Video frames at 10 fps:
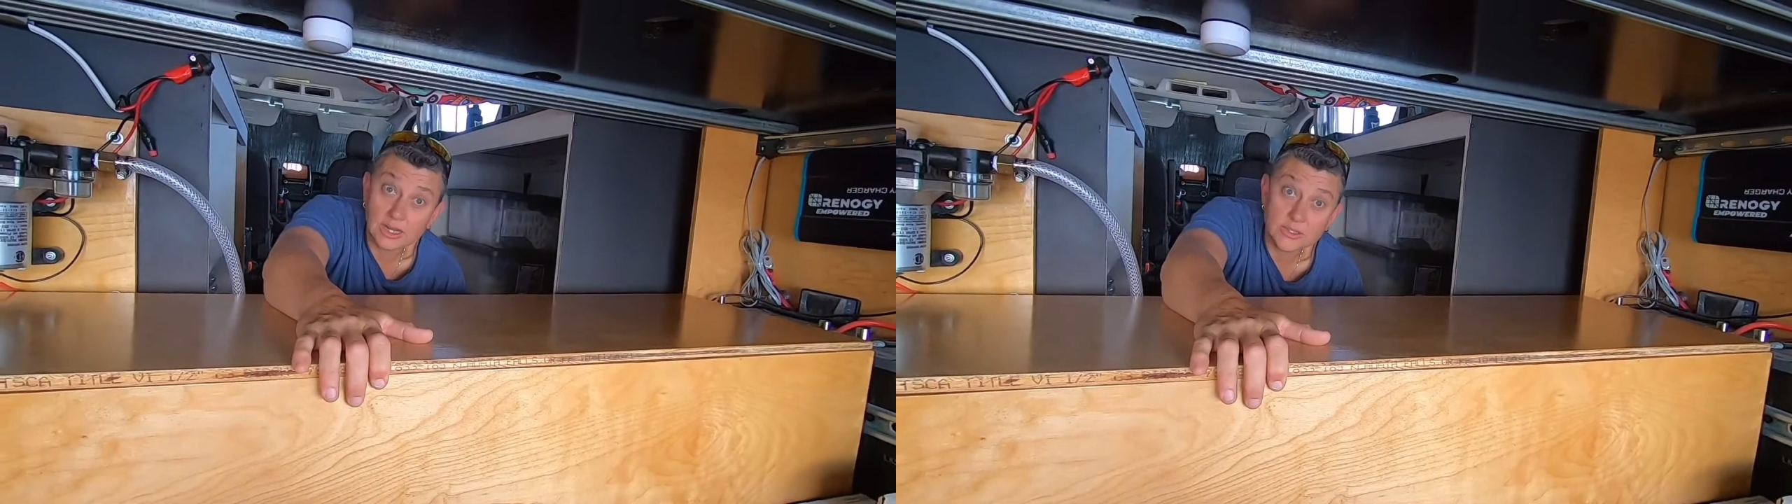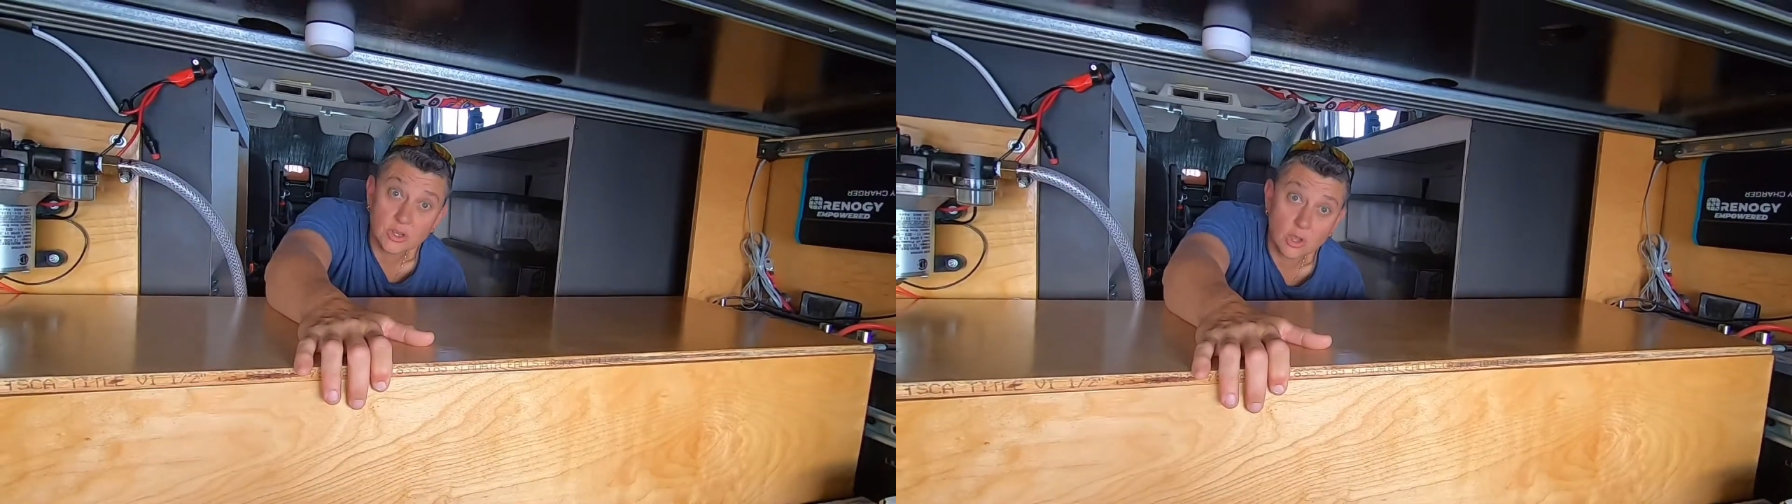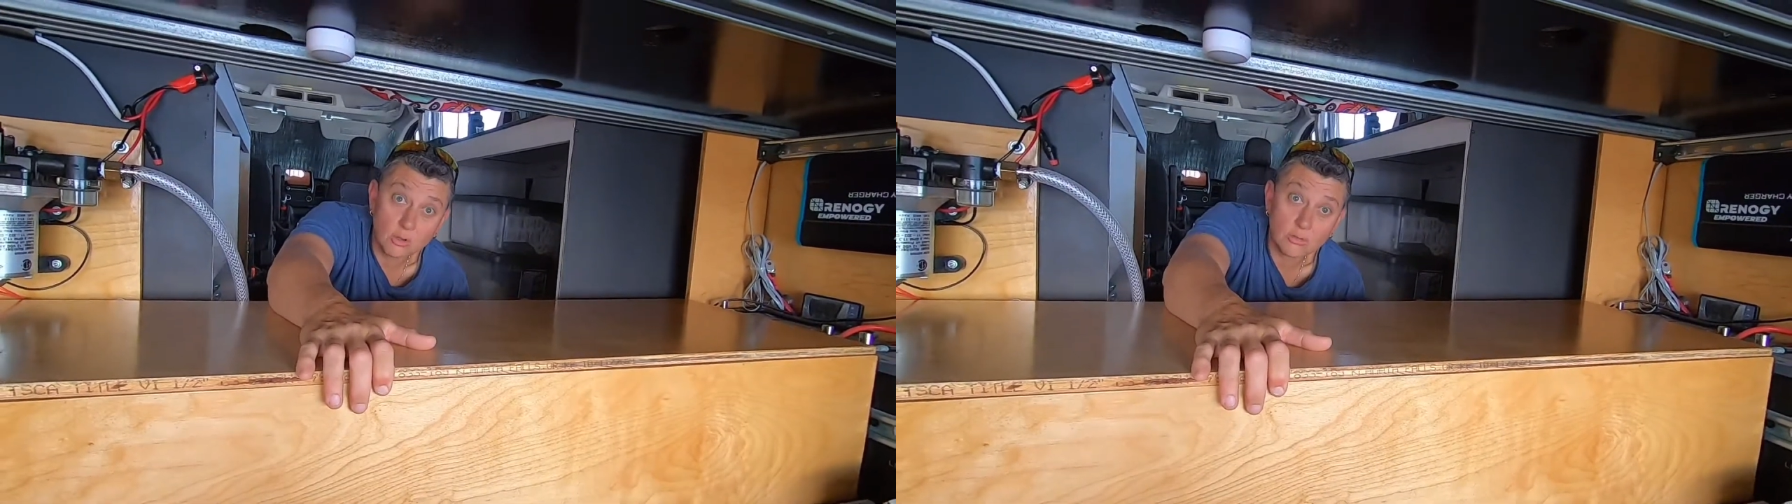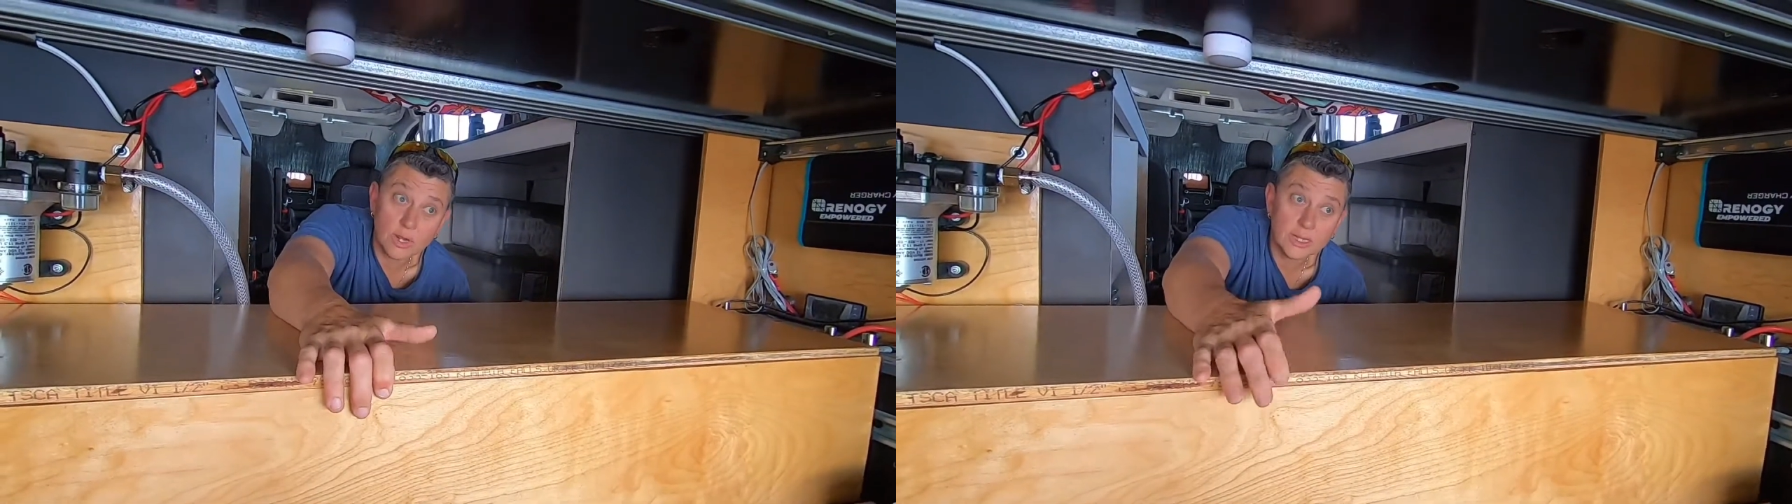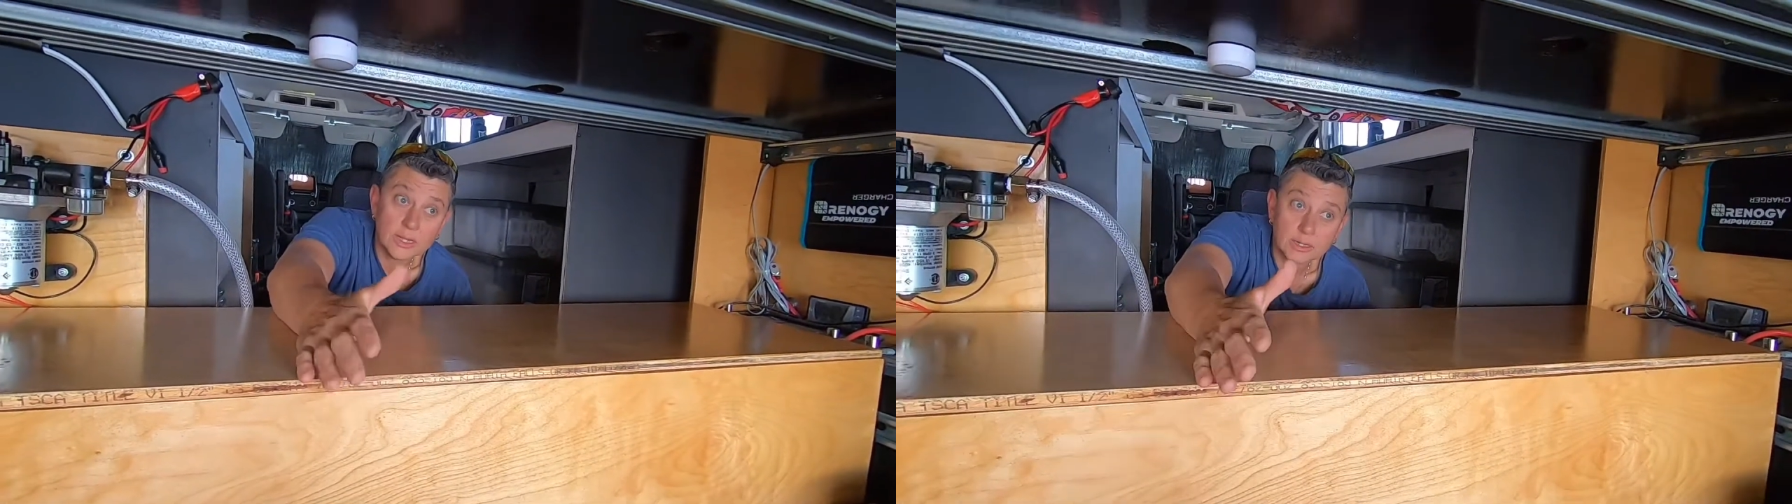It's
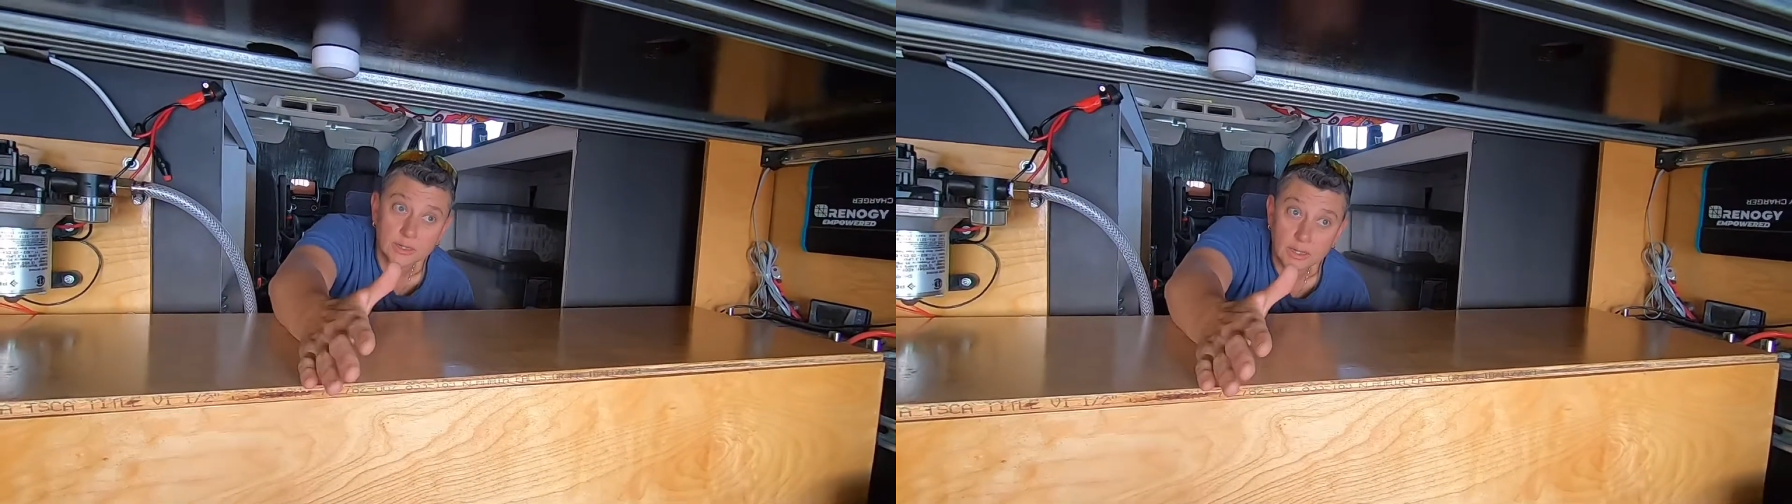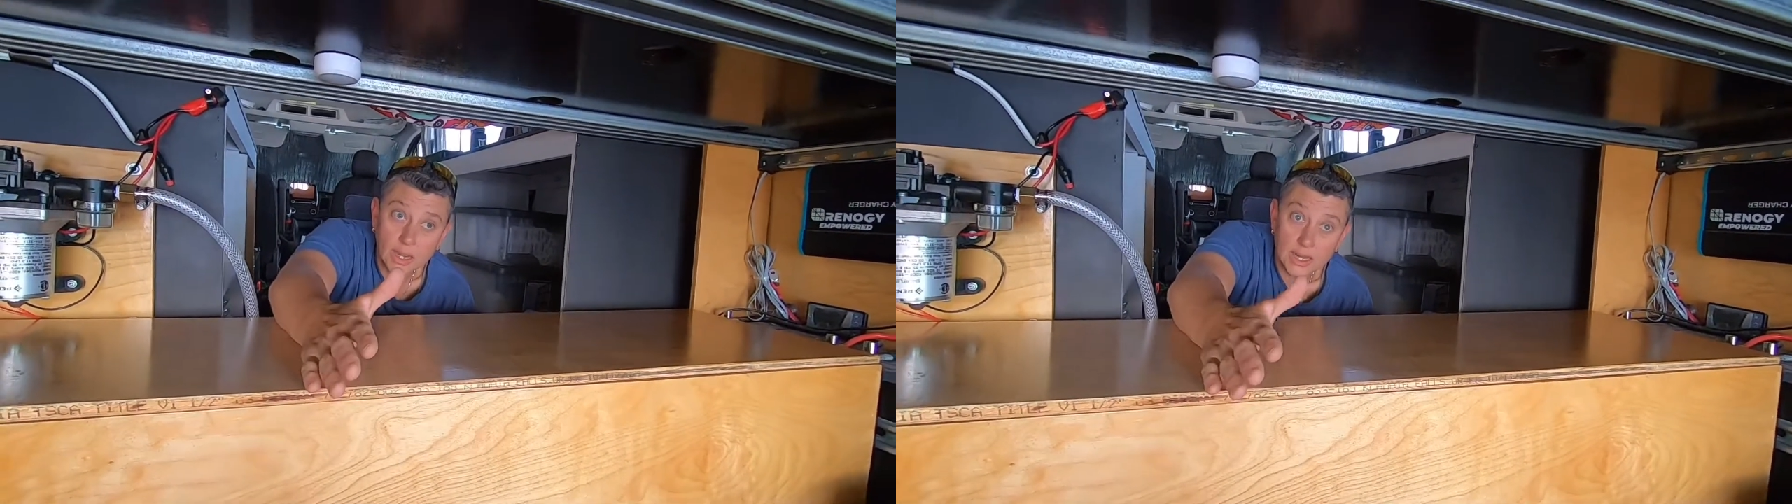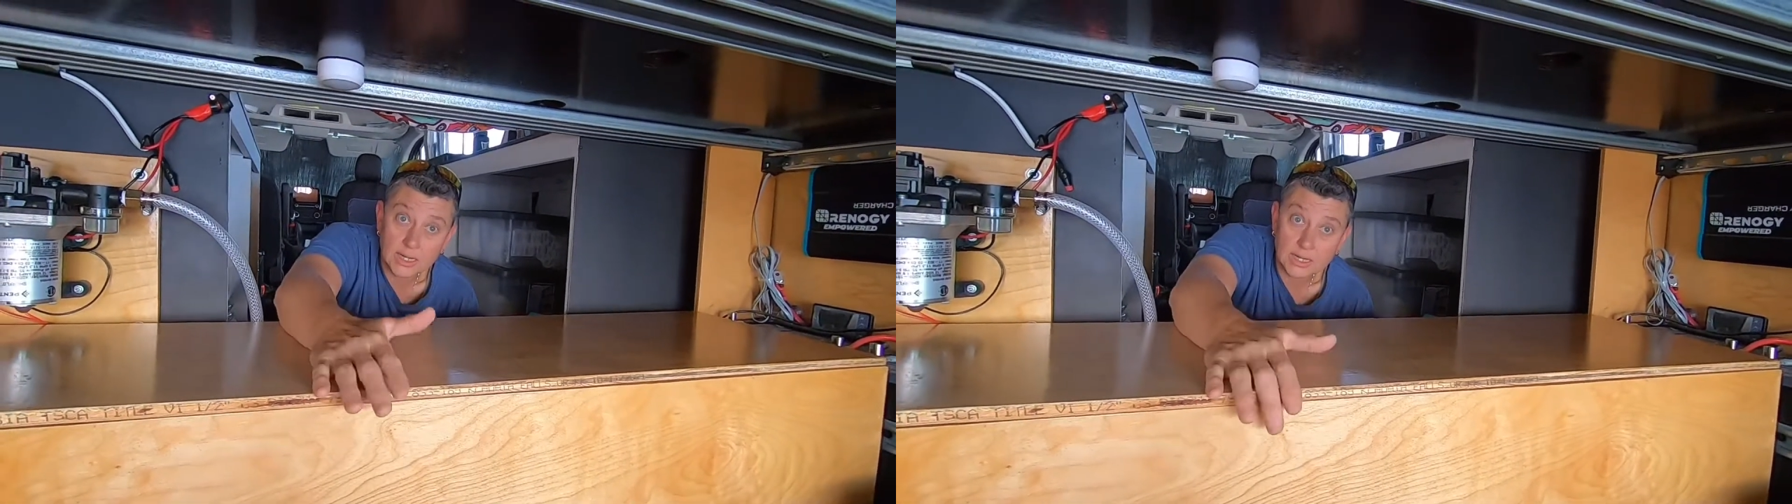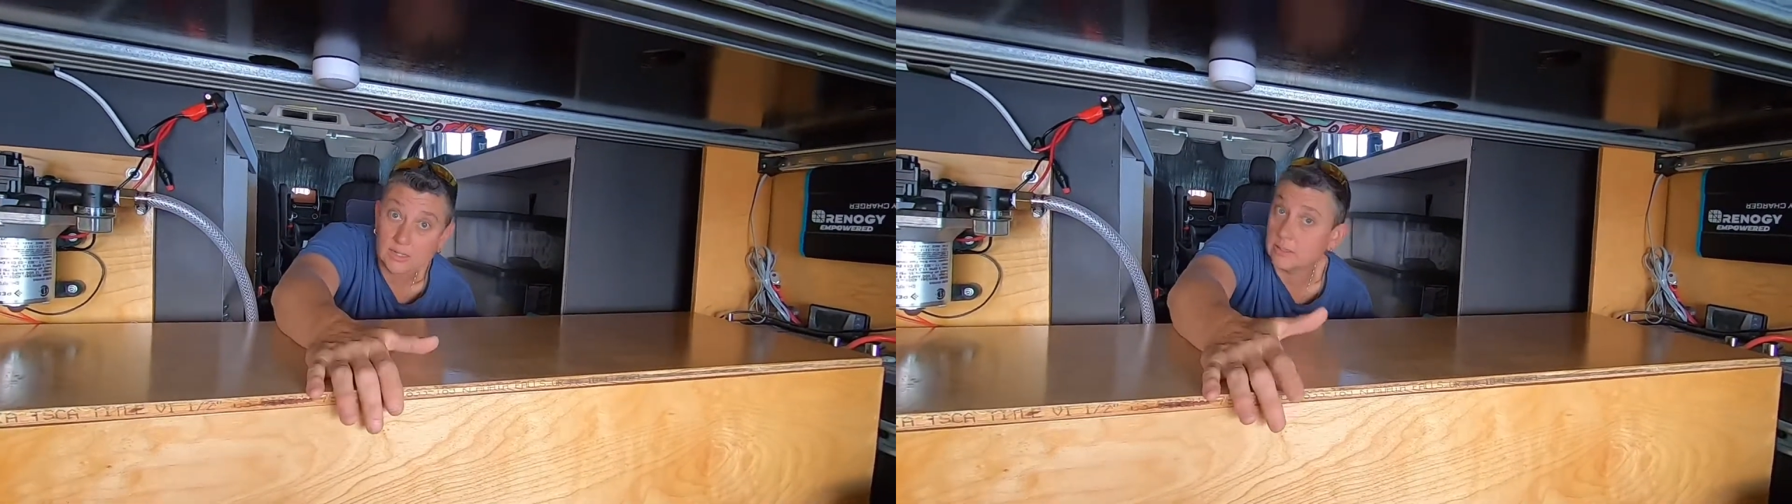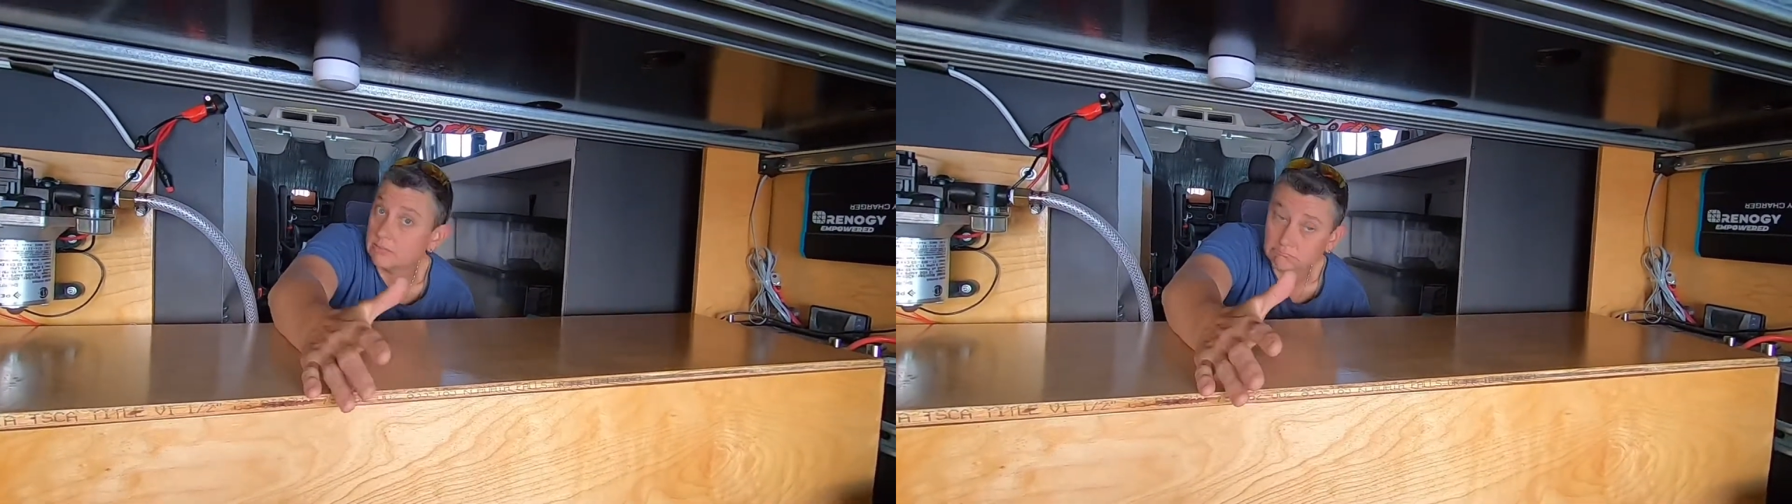already 80